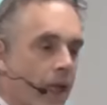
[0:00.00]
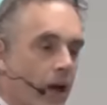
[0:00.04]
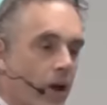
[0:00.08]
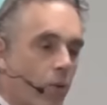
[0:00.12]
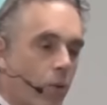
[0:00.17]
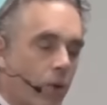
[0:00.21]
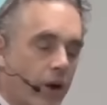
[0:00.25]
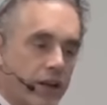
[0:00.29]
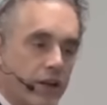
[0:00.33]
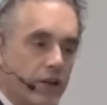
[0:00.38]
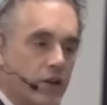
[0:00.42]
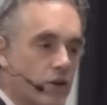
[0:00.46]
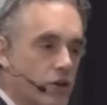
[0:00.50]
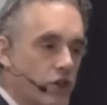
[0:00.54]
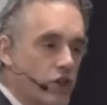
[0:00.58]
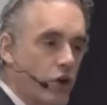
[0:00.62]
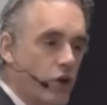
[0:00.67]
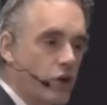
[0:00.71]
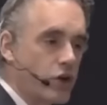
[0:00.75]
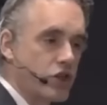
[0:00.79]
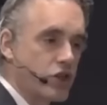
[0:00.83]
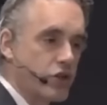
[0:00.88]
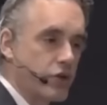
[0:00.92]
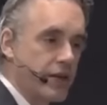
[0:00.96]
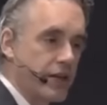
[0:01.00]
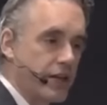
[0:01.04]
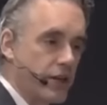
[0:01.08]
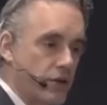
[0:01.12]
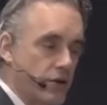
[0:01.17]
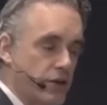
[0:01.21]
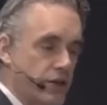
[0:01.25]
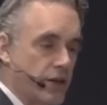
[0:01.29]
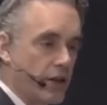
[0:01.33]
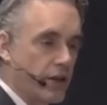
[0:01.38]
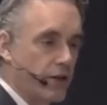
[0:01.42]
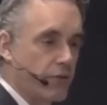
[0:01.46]
when you're torturing
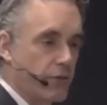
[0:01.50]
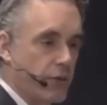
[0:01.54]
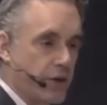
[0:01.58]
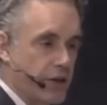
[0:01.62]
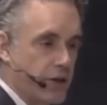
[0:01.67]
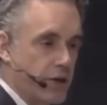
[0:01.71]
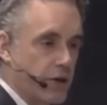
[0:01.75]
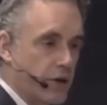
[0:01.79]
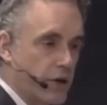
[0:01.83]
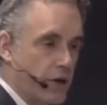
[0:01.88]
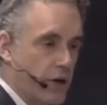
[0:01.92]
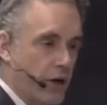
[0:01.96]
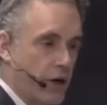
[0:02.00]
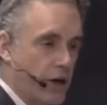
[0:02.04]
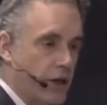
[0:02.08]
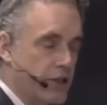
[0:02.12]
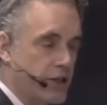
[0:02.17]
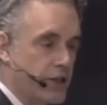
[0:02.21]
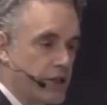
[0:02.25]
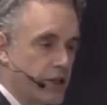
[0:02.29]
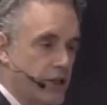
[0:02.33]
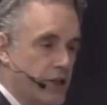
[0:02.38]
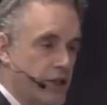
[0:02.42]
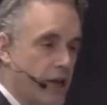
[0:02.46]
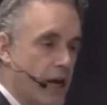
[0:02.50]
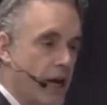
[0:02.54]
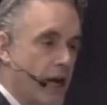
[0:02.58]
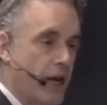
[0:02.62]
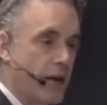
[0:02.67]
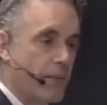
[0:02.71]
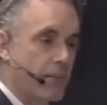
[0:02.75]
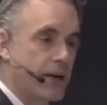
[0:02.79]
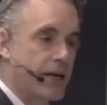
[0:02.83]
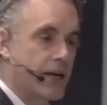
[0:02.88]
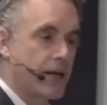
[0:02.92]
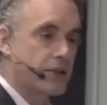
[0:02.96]
yourself with your conscience
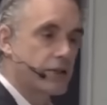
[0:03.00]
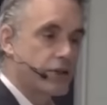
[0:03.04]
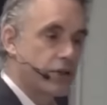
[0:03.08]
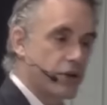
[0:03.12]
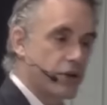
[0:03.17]
because